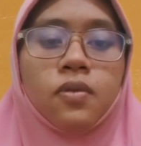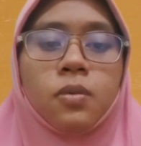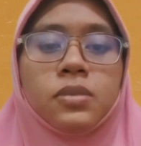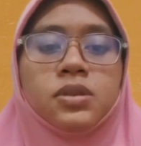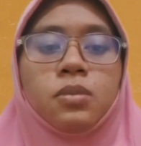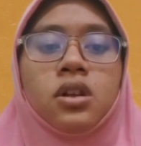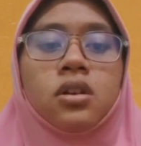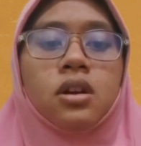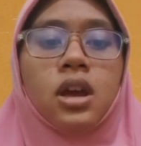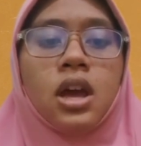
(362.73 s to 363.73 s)
from his
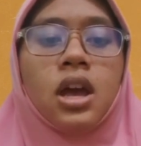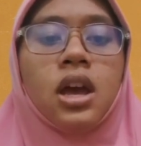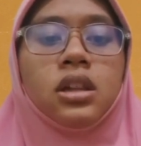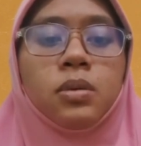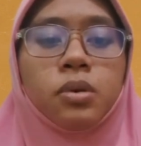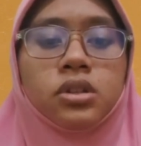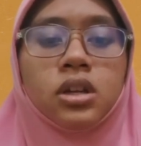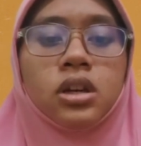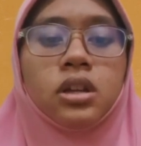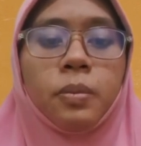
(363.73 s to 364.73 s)
mother and the
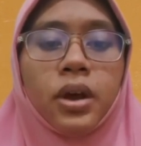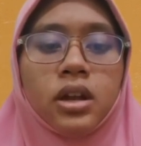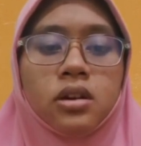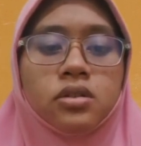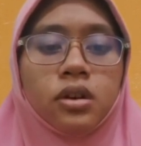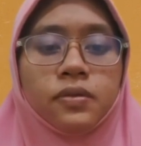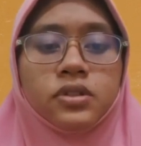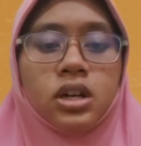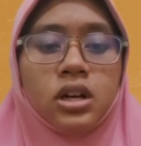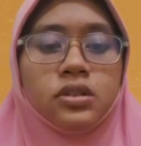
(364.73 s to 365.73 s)
particular patterns
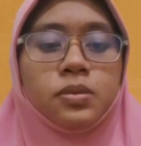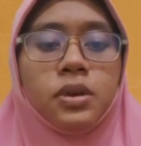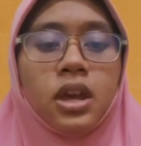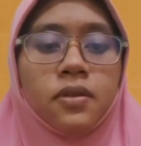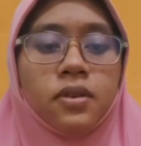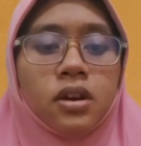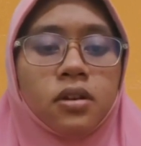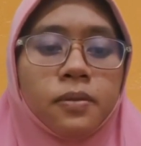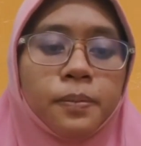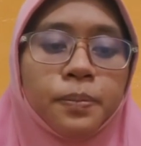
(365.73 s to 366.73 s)
of child's behavior.
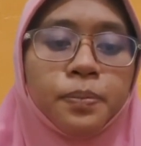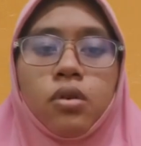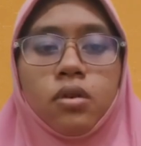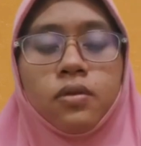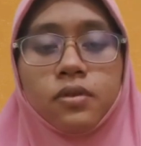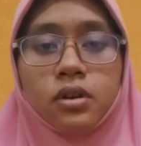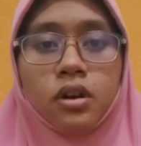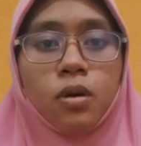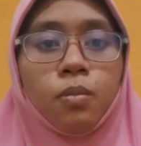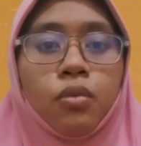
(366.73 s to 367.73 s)
Moreover,
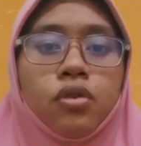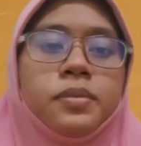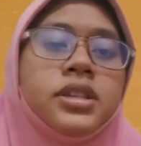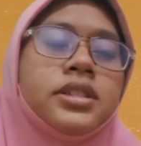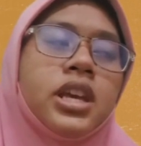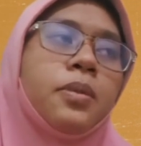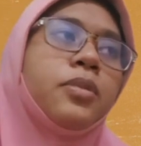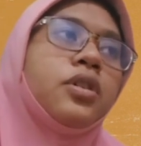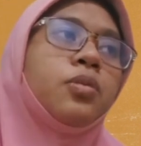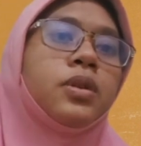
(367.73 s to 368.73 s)
Bowlby's
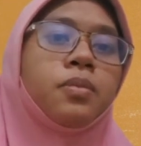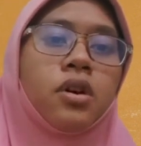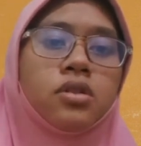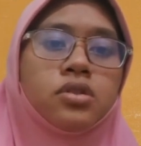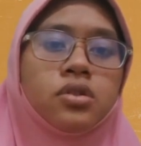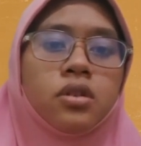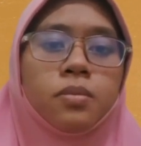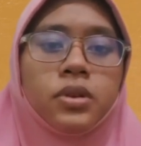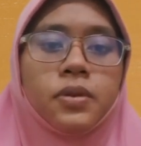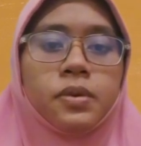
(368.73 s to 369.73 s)
statement with
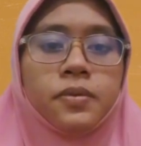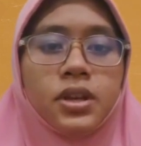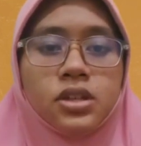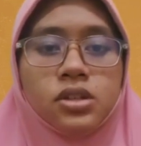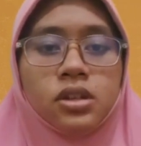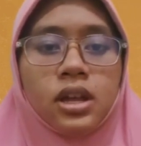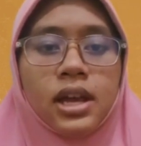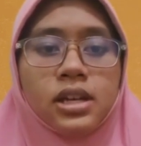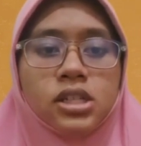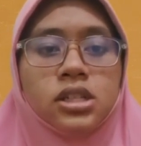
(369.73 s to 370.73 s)
partial deprivation
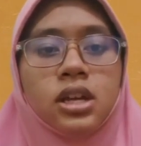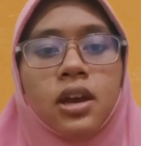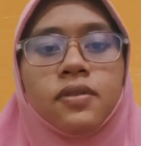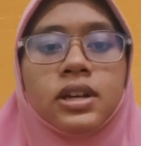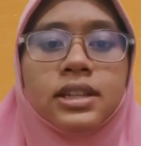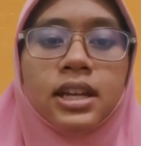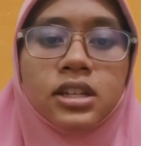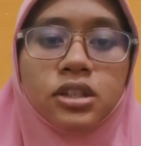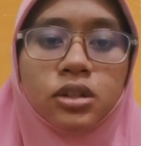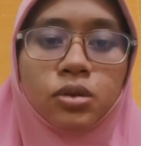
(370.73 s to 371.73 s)
actually have a
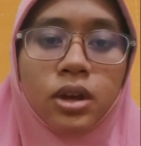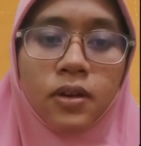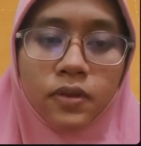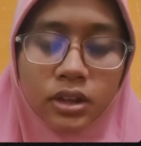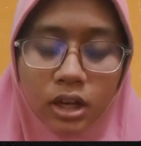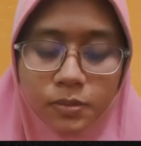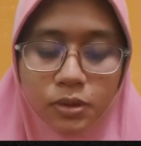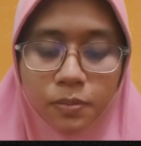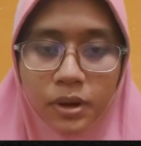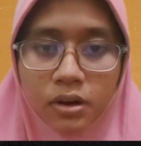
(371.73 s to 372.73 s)
connection to every type
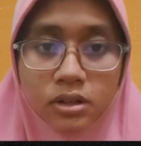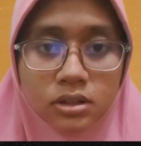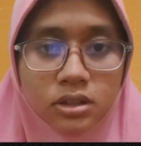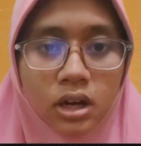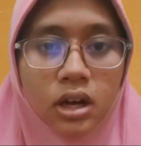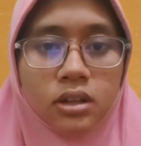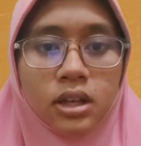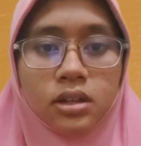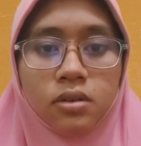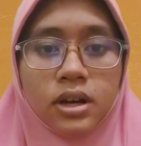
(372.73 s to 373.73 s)
of
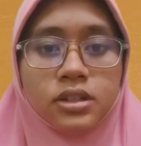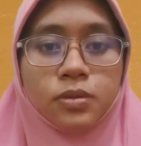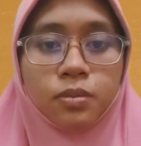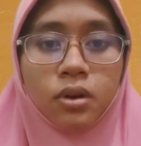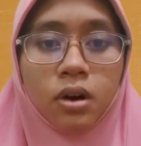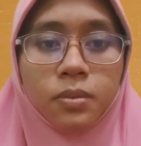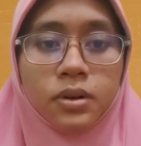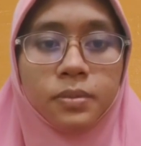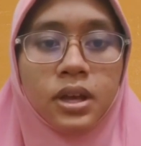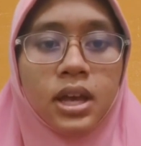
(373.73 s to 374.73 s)
parent-child interaction
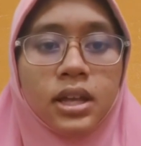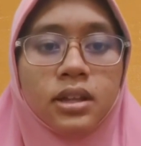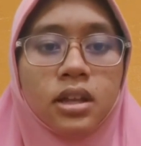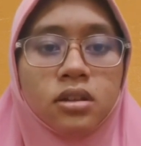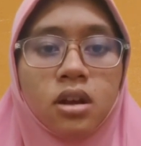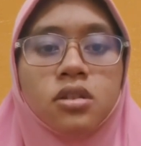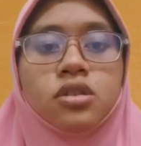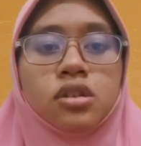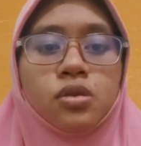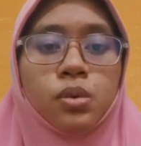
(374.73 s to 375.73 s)
problem that not
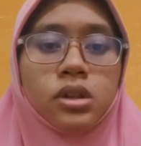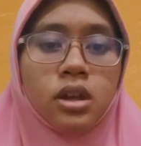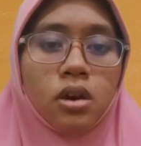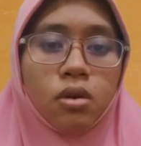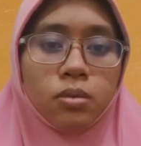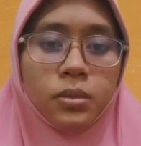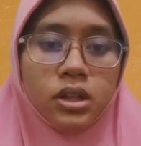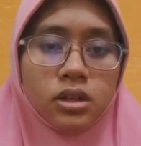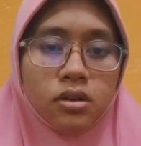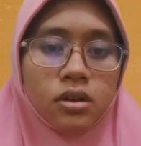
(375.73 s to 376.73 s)
just with their own
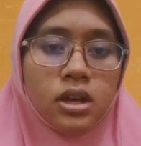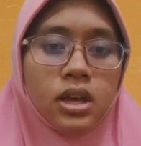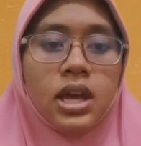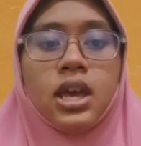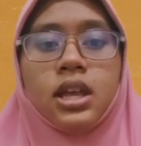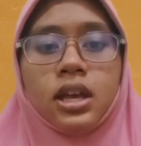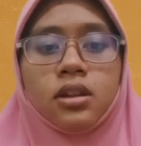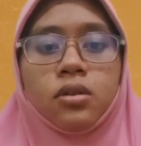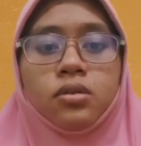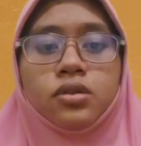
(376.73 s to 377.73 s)
mother. It
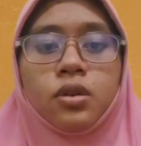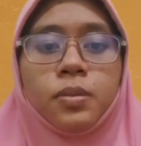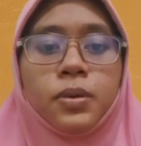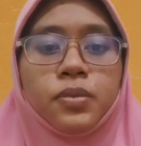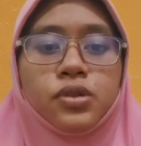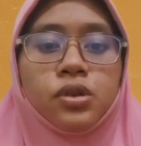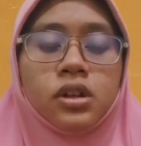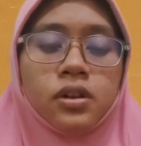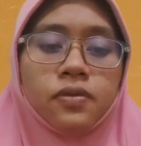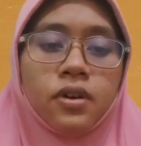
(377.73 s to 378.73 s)
can also be between
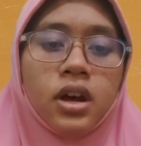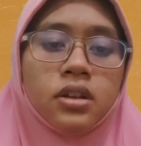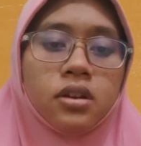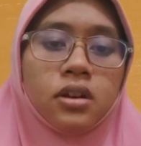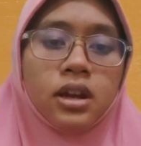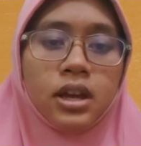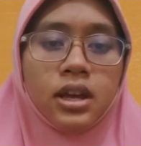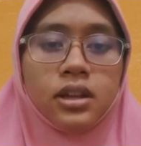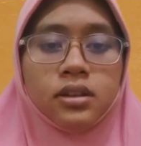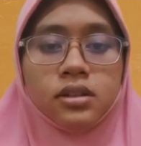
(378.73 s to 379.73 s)
her father
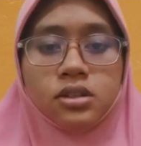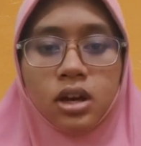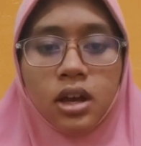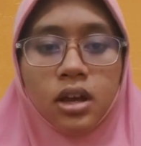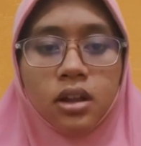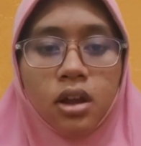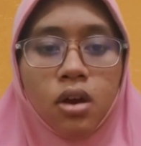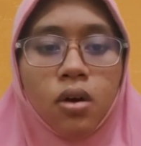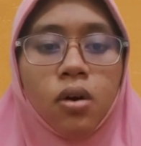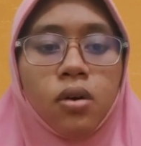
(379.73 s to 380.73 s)
and the child,
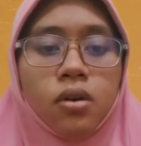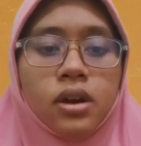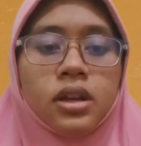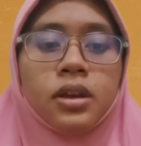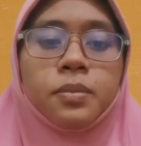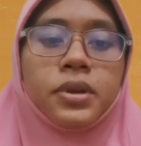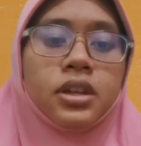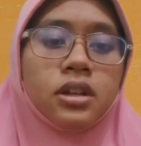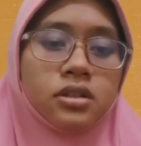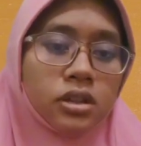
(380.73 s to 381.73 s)
or it can
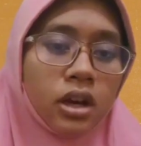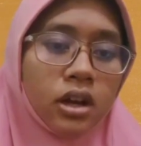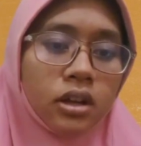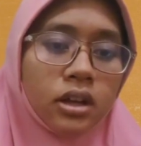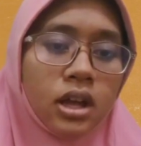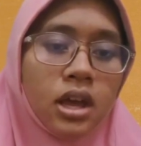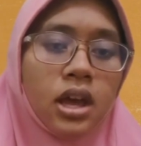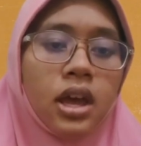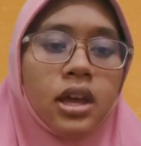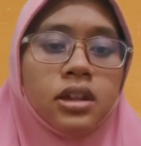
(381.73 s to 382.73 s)
be the child
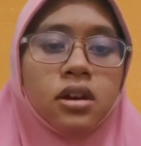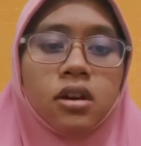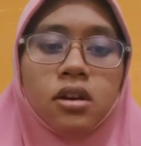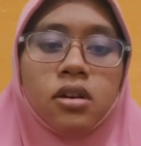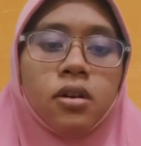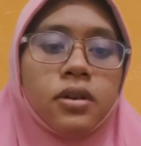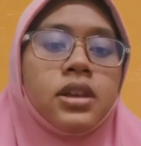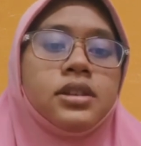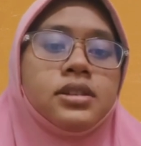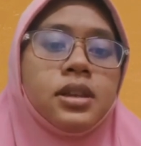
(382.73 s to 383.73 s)
and her or
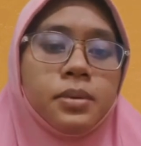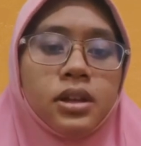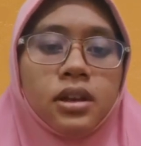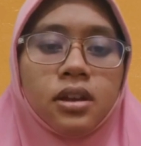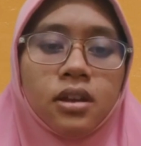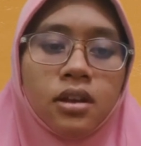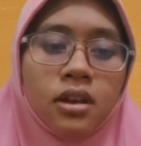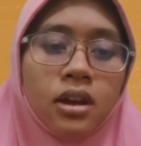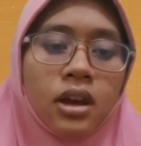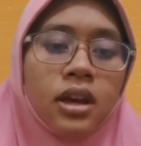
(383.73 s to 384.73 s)
his sibling.
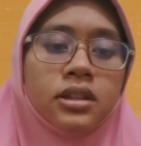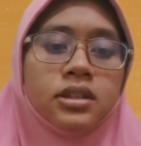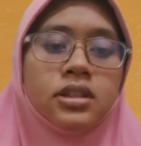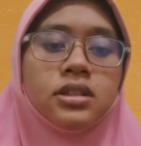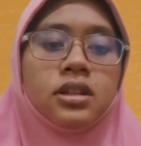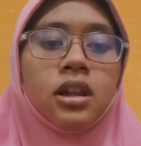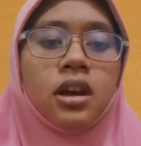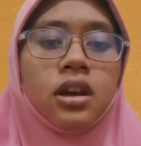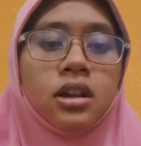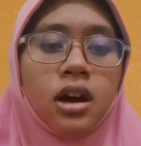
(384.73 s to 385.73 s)
This
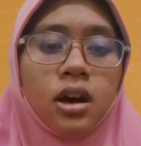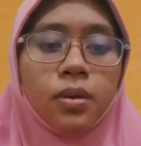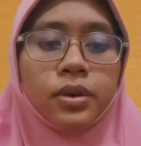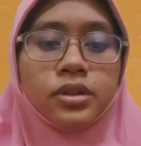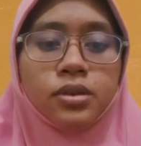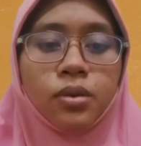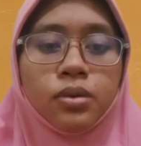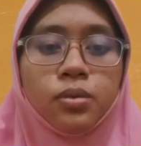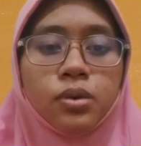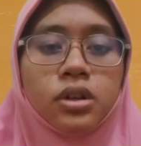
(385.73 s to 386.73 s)
allows his
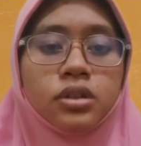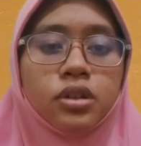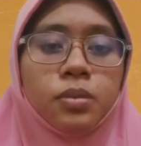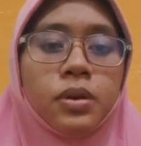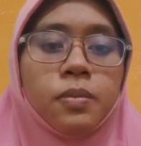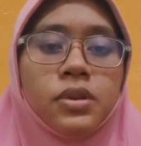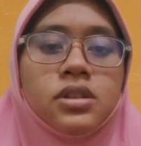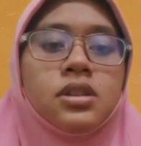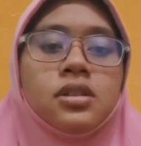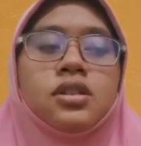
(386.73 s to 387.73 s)
own work to be
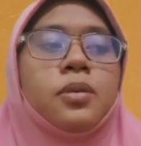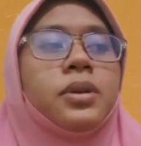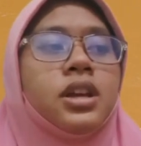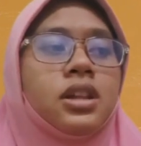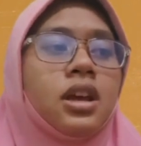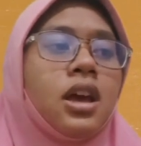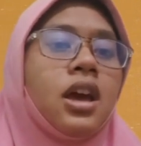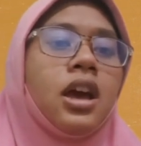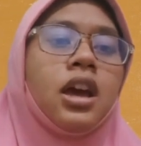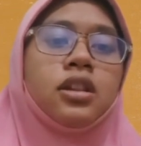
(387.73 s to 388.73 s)
misinterpreted
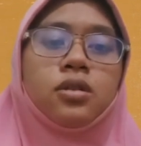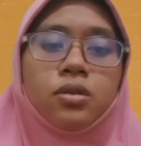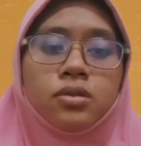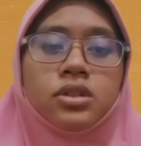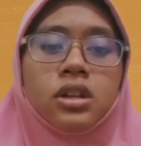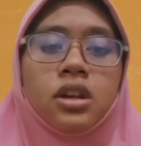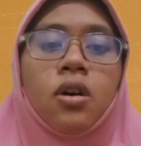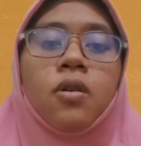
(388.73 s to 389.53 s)
and grossly